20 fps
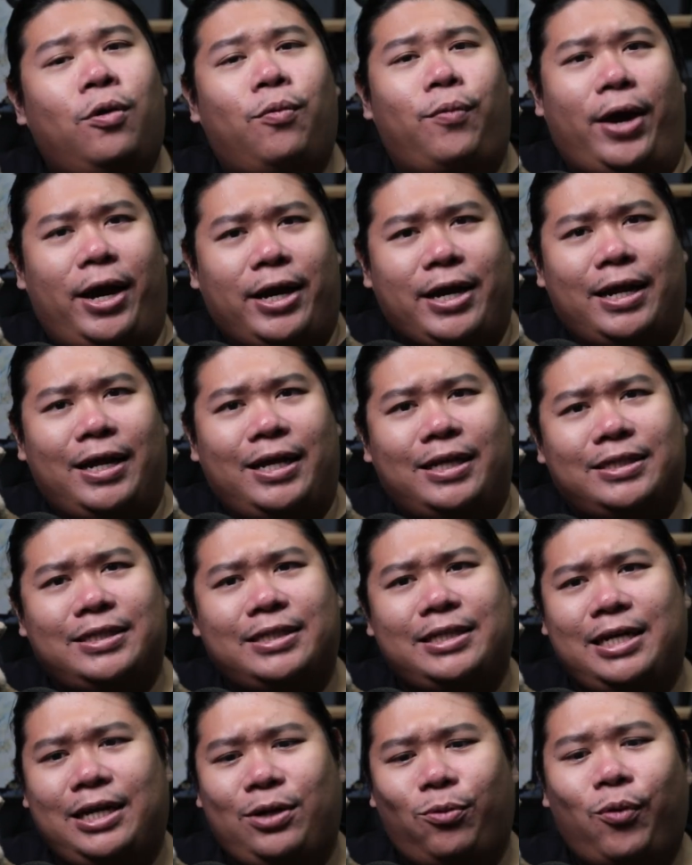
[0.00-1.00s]
We are gonna
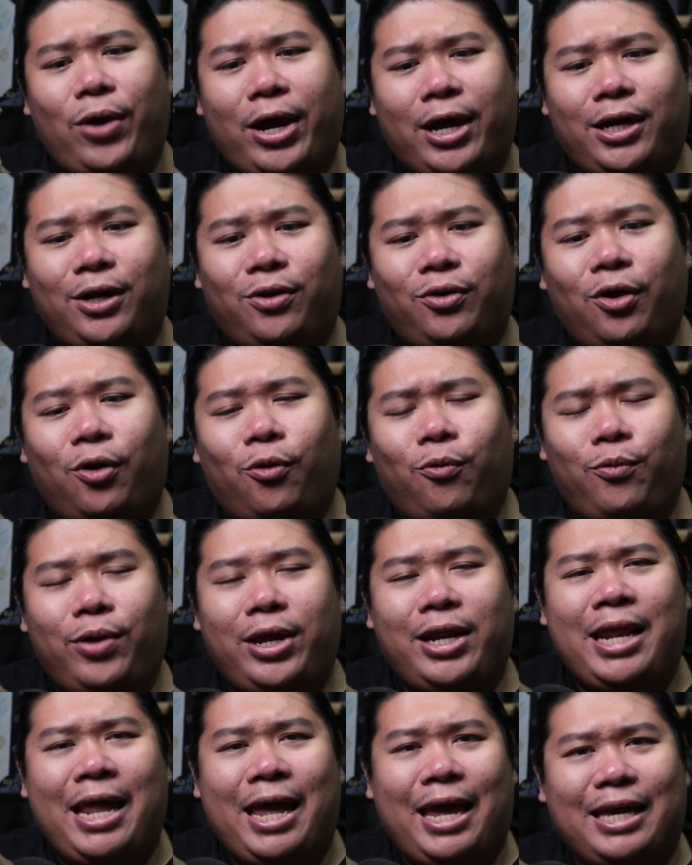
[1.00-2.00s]
see whether or not
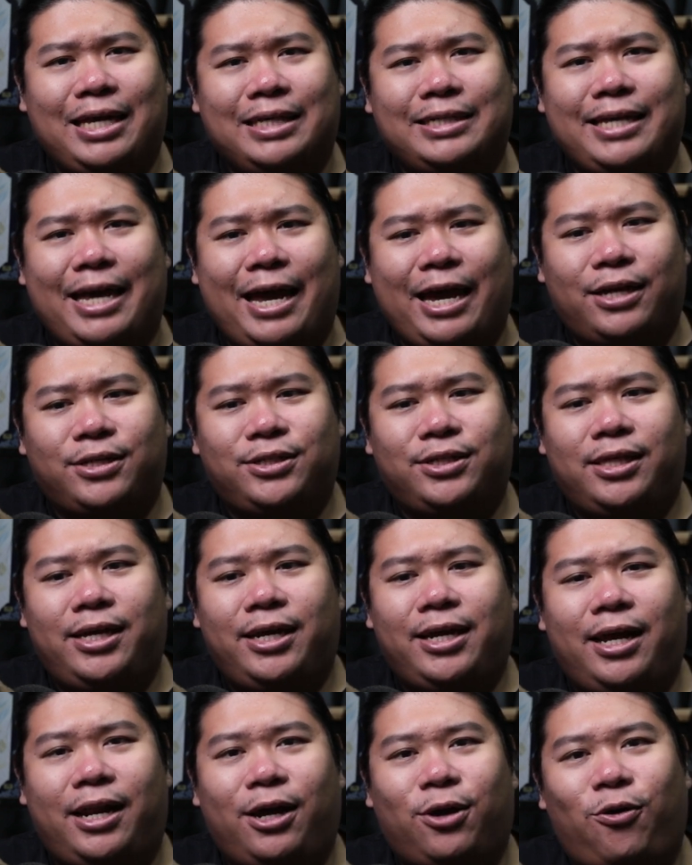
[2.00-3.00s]
Renee is
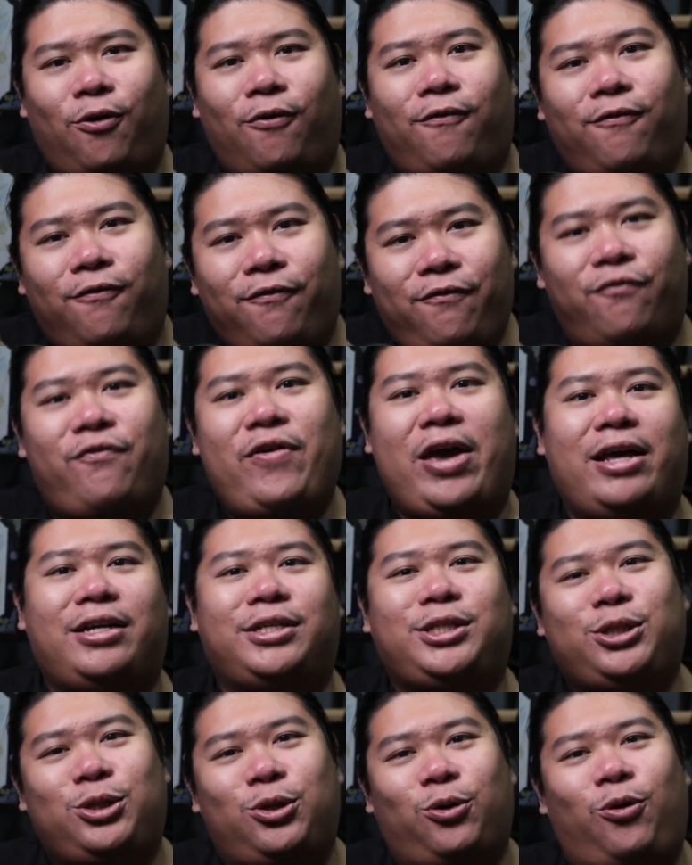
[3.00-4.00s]
actually gonna
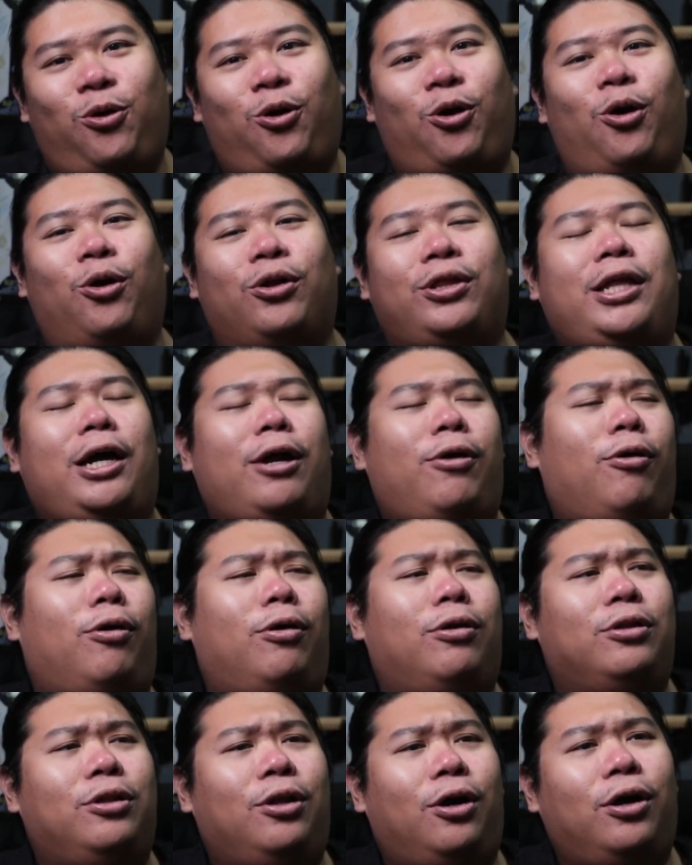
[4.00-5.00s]
confess to Houtarou
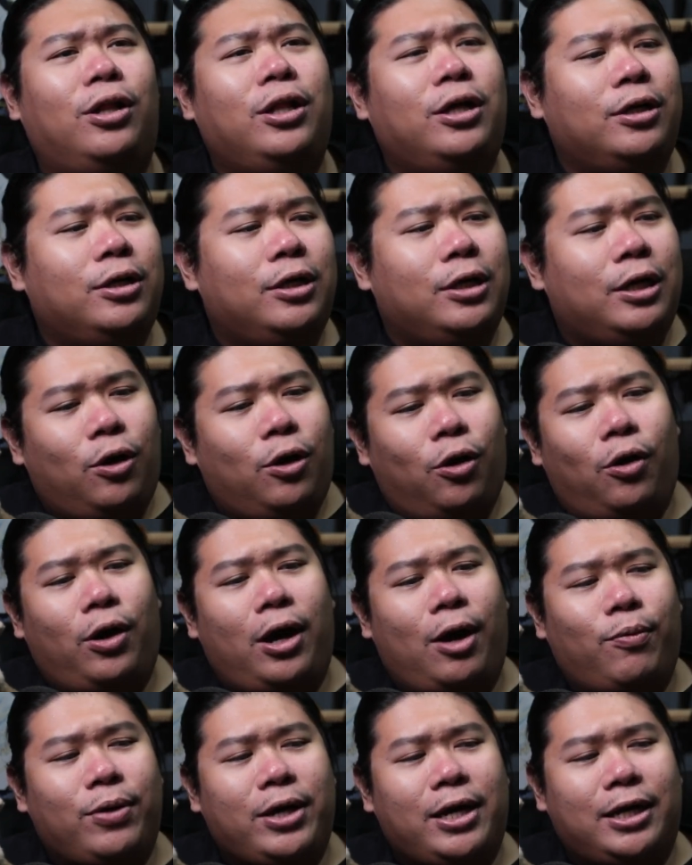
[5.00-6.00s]
or not, or
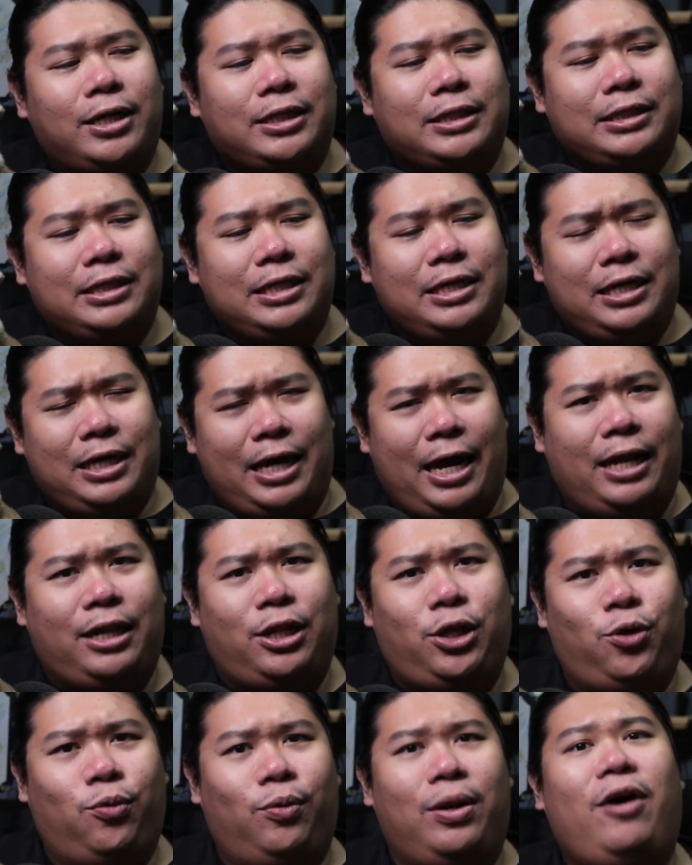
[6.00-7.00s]
are we gonna see a
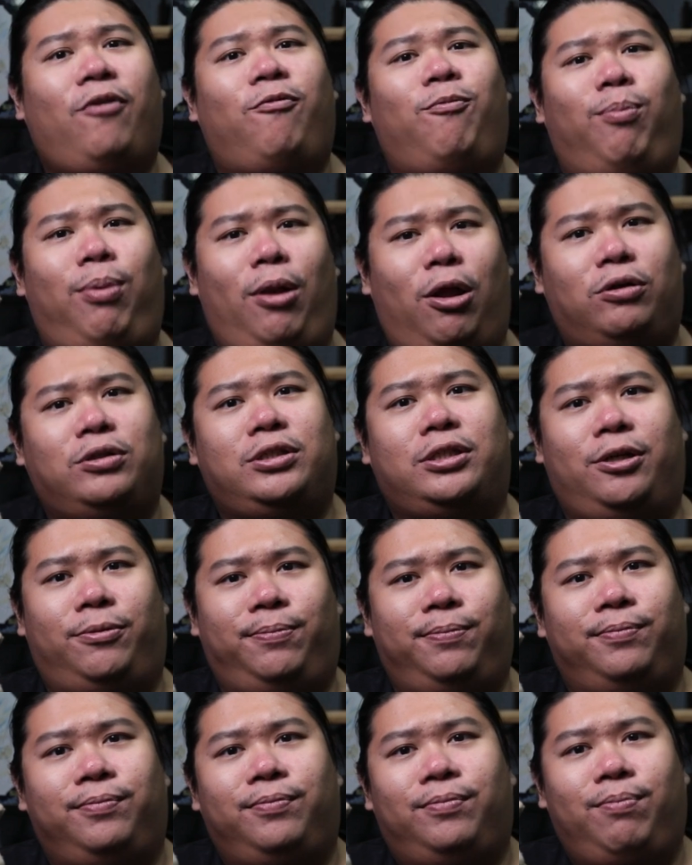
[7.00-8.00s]
new love
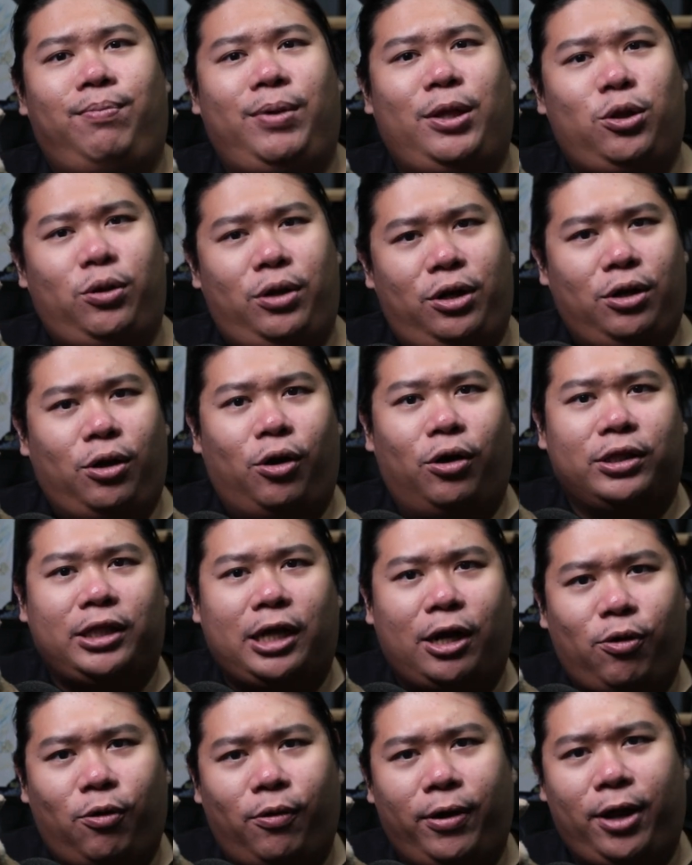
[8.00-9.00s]
blossom between
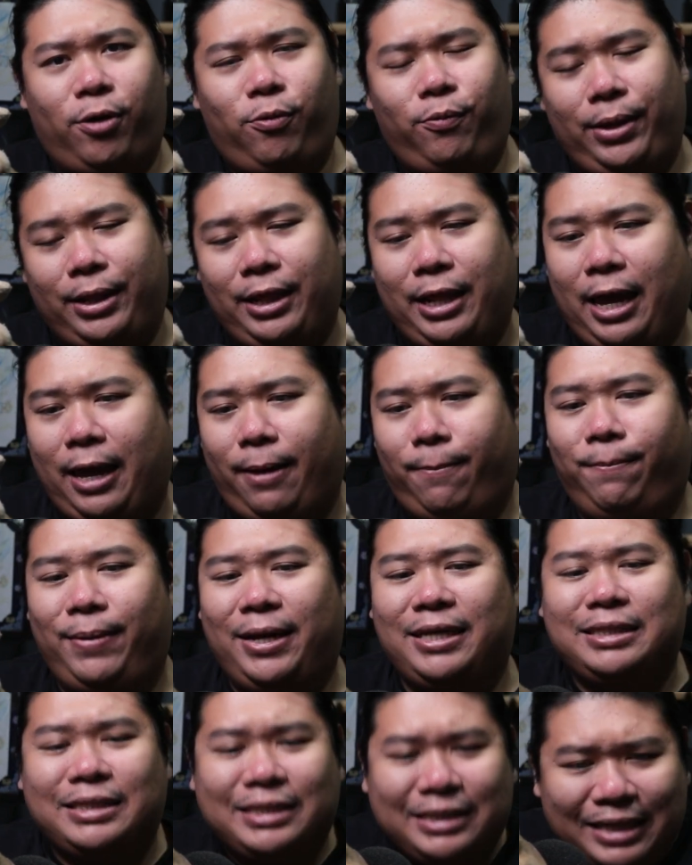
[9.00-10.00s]
Houtarou and Renee?
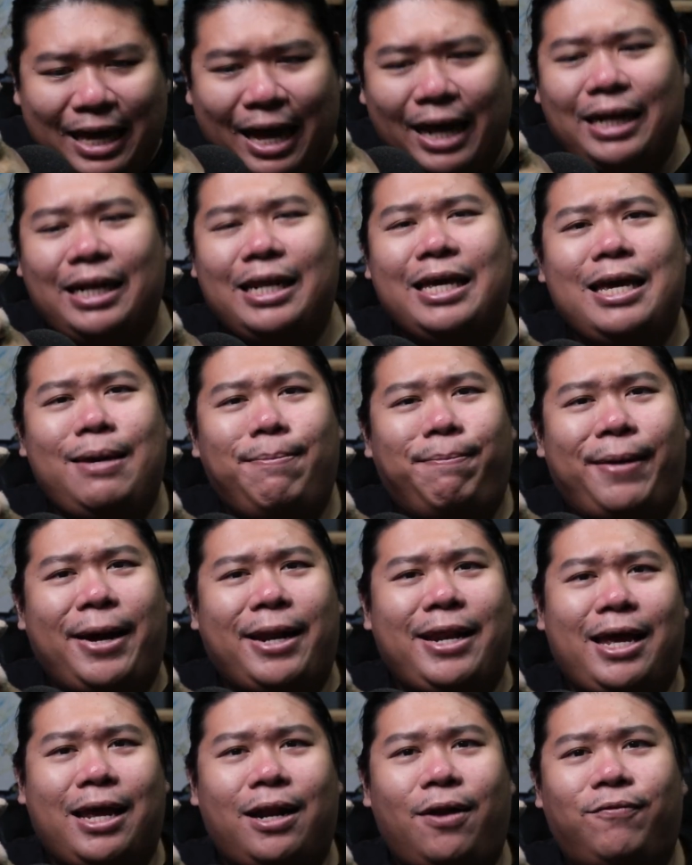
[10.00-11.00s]
But sadly,
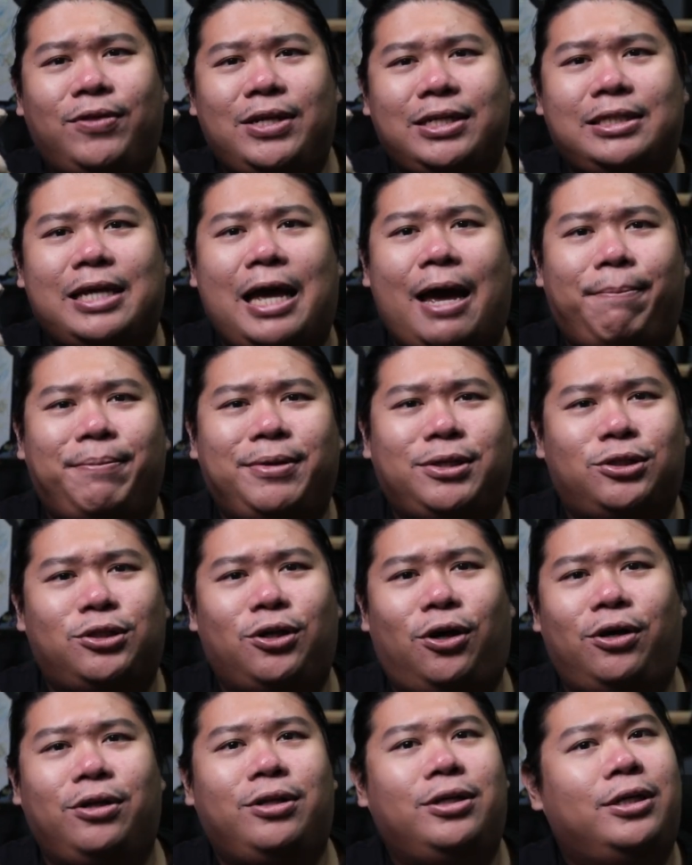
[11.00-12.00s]
by the end of this
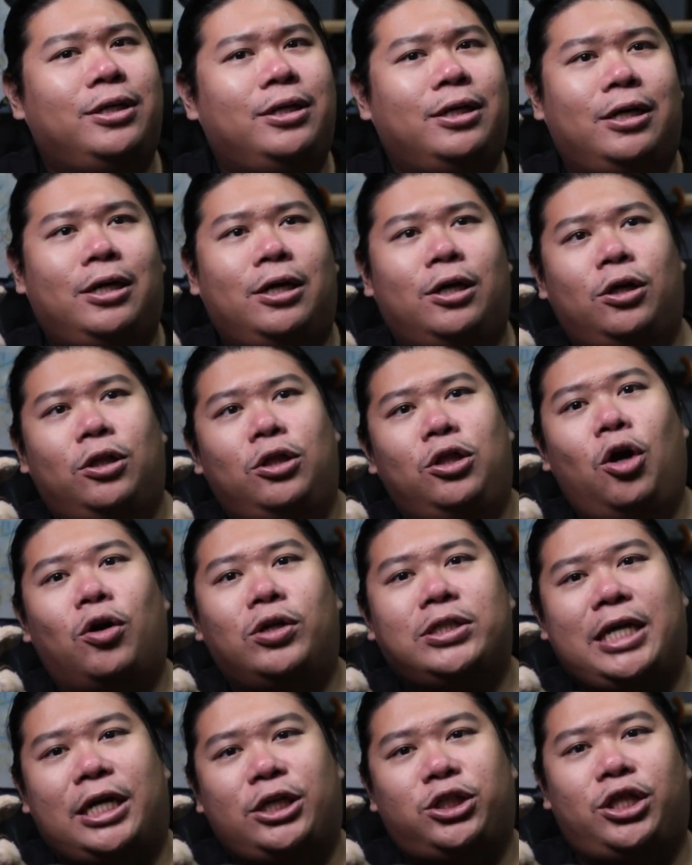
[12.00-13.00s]
episode,
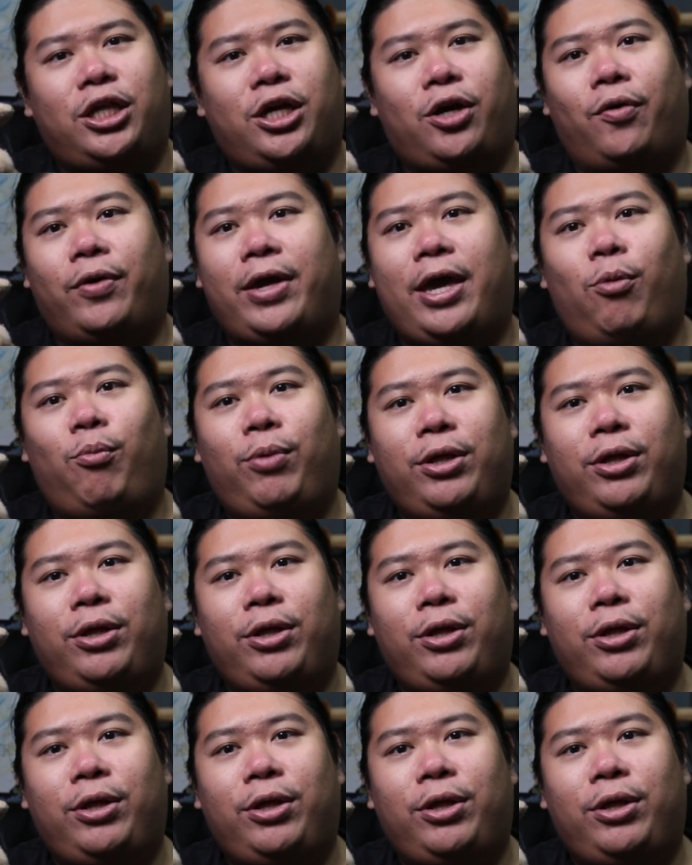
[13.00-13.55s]
no such thing, okay?